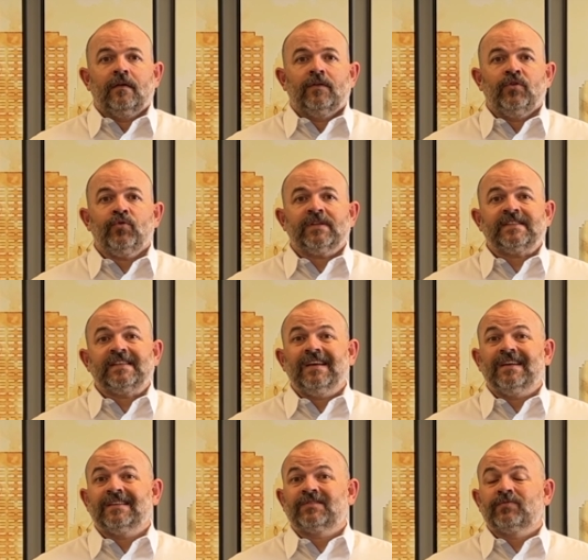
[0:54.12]

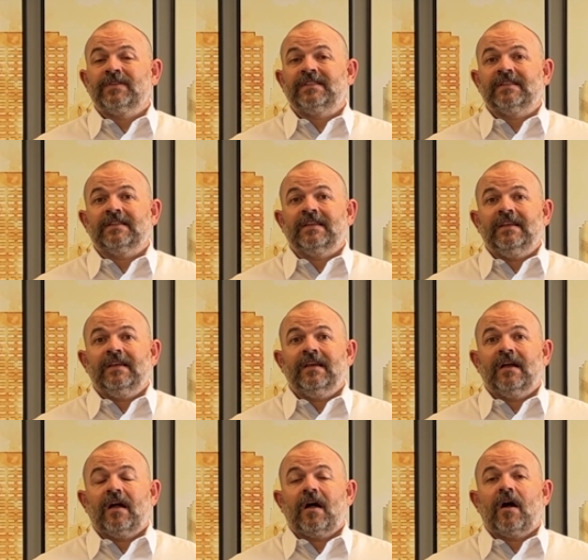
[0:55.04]
USCIS recently
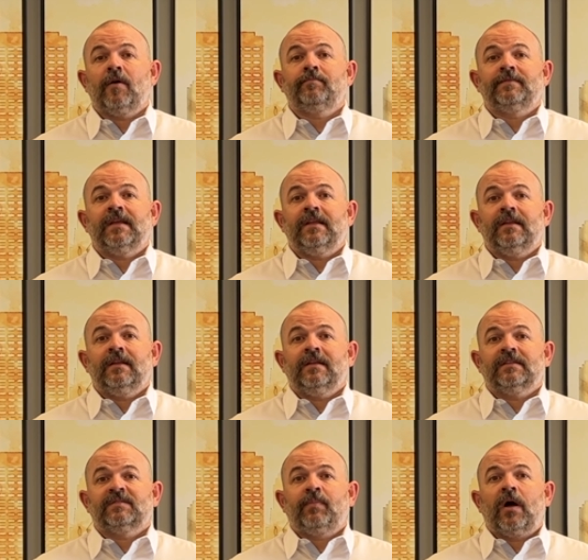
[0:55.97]
updated
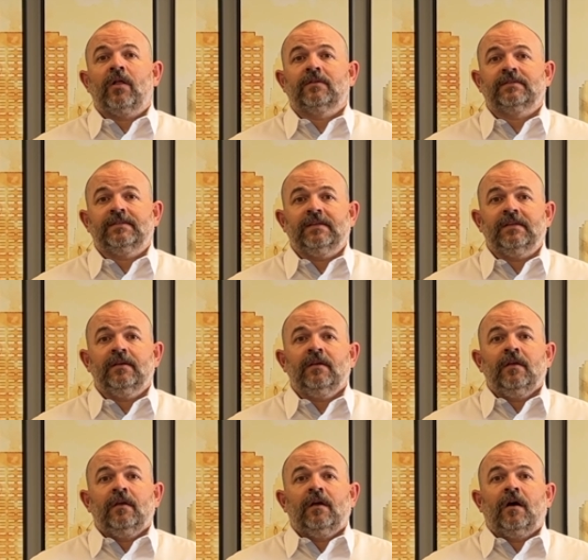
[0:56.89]
its policy
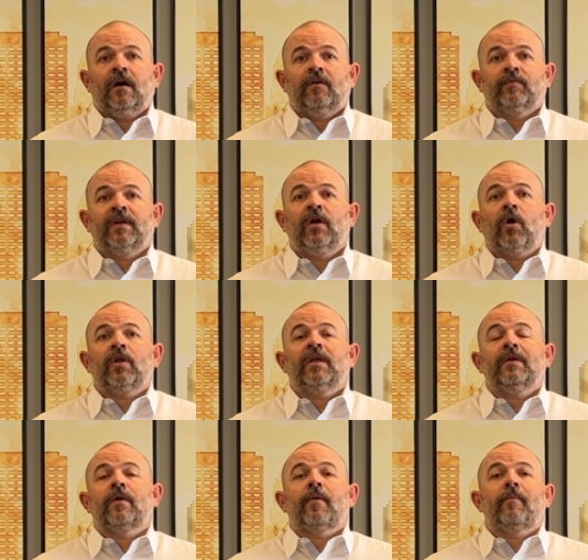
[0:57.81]
uh,
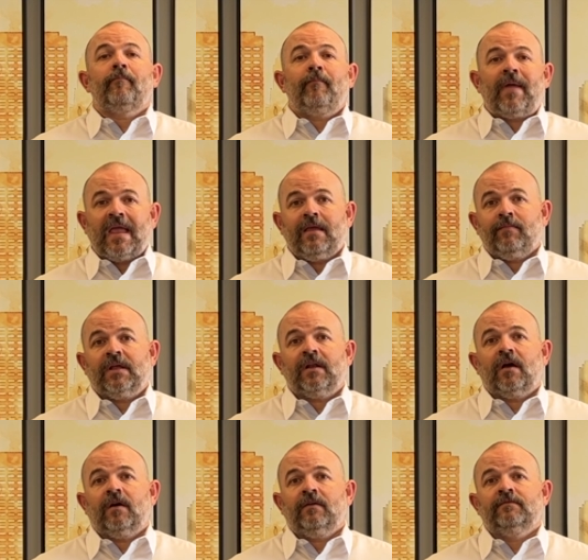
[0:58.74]
regarding payment
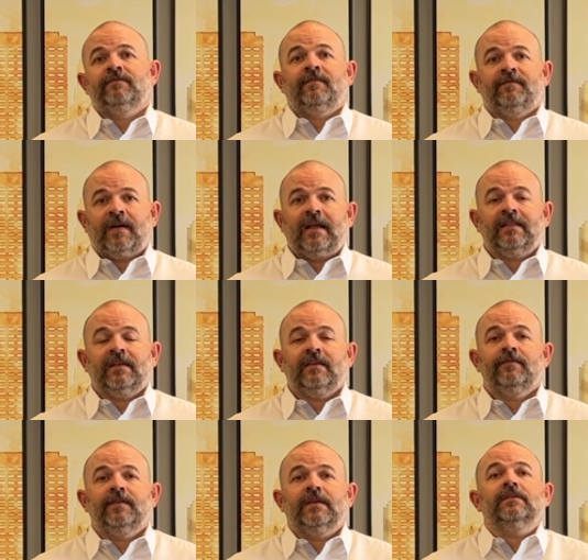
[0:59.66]
of filing
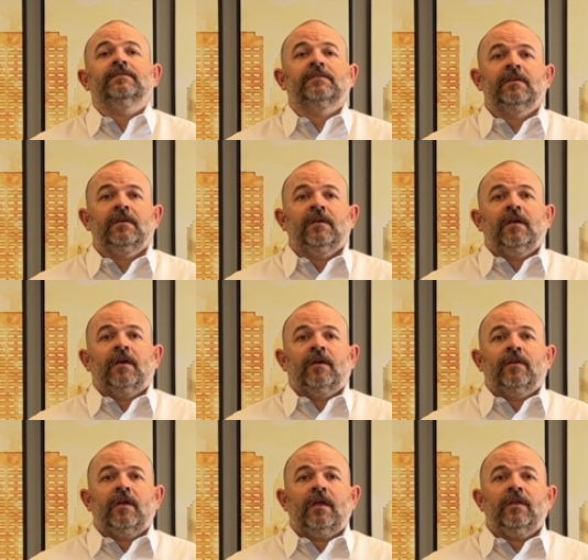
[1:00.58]
fees.
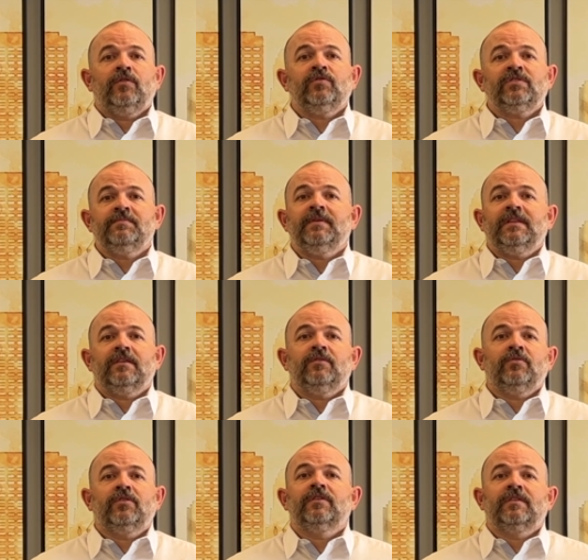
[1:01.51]
It used to be that
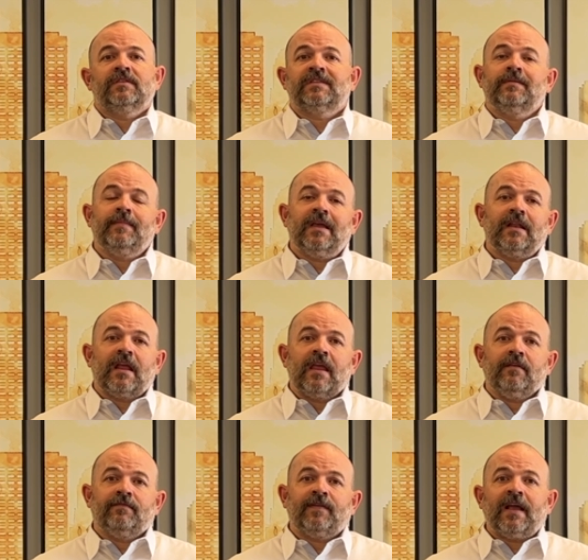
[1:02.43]
you could submit
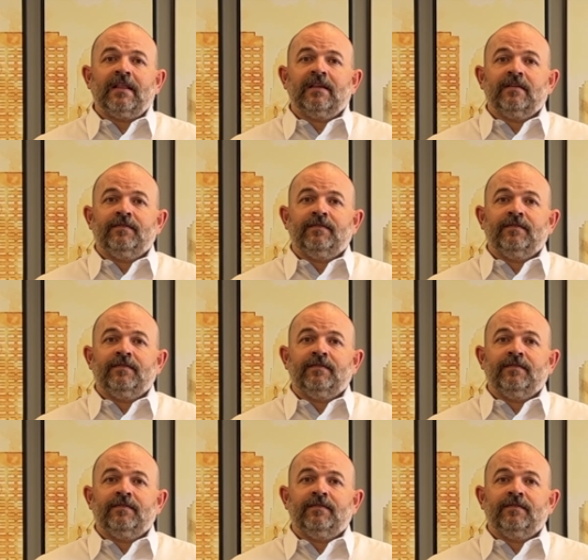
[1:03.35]
a filing